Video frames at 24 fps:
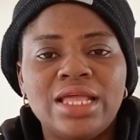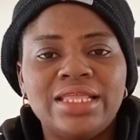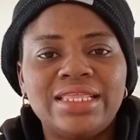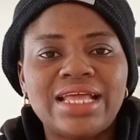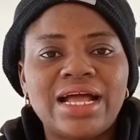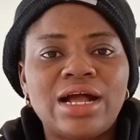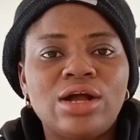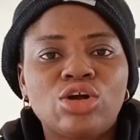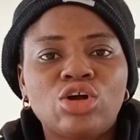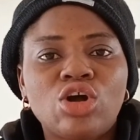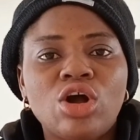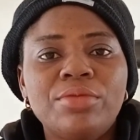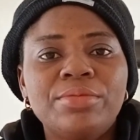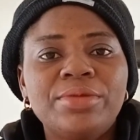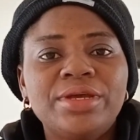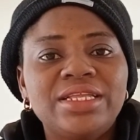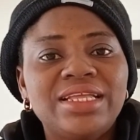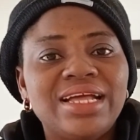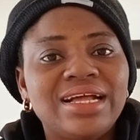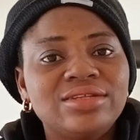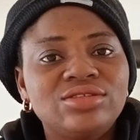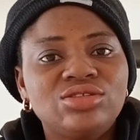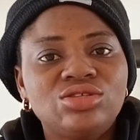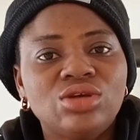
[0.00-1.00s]
Now coming
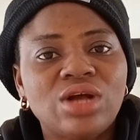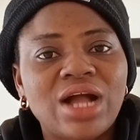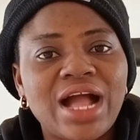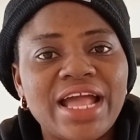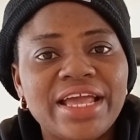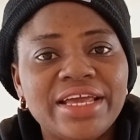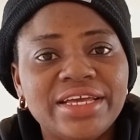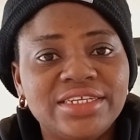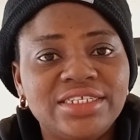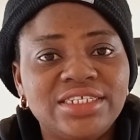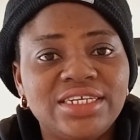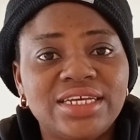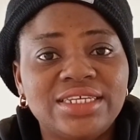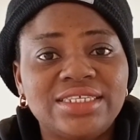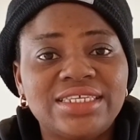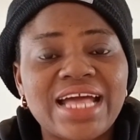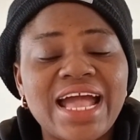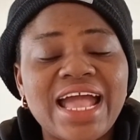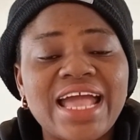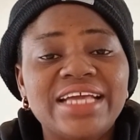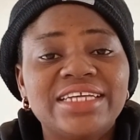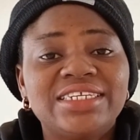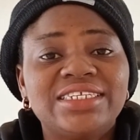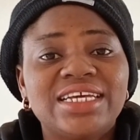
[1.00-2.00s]
down to
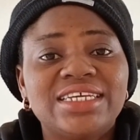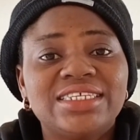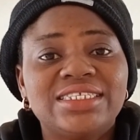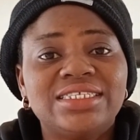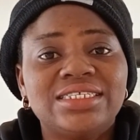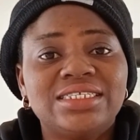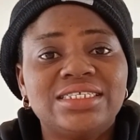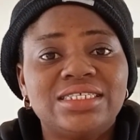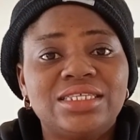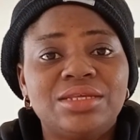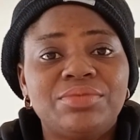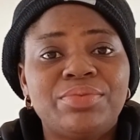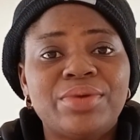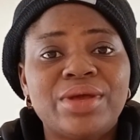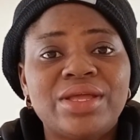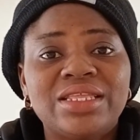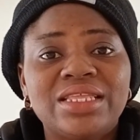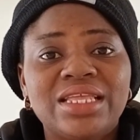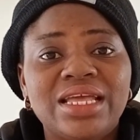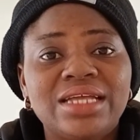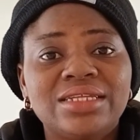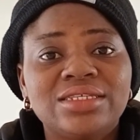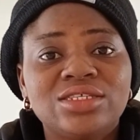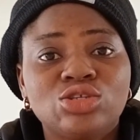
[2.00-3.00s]
IHS is
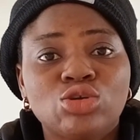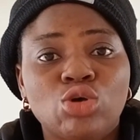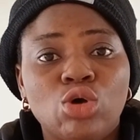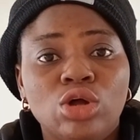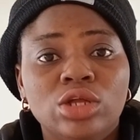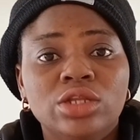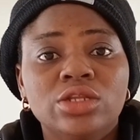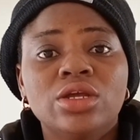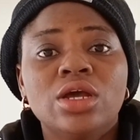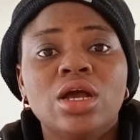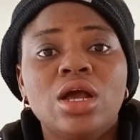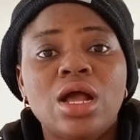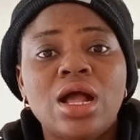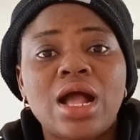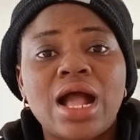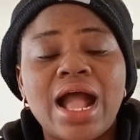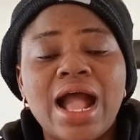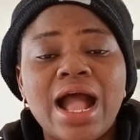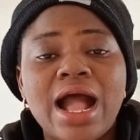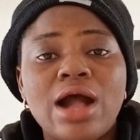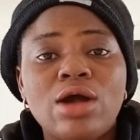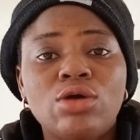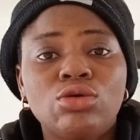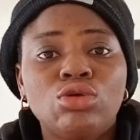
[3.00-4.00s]
dependent on
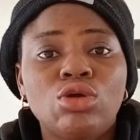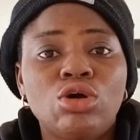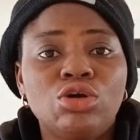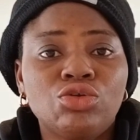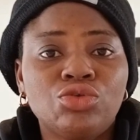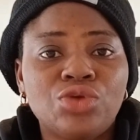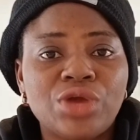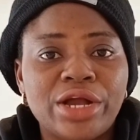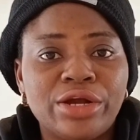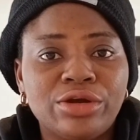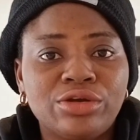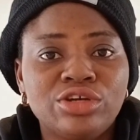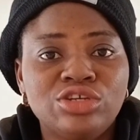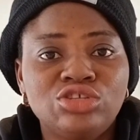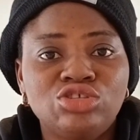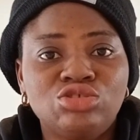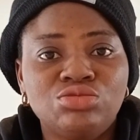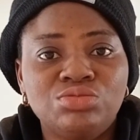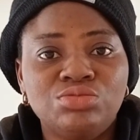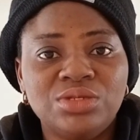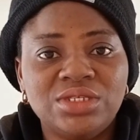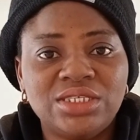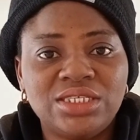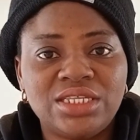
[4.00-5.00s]
how long we are going
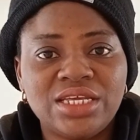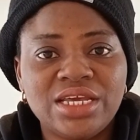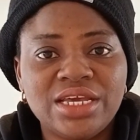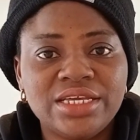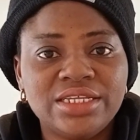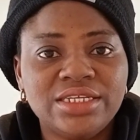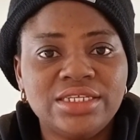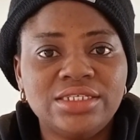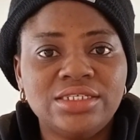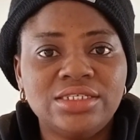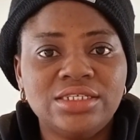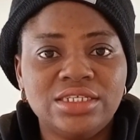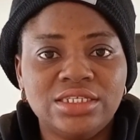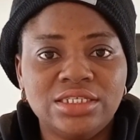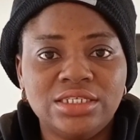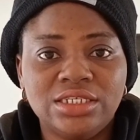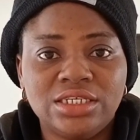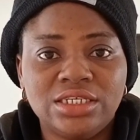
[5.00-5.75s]
to be staying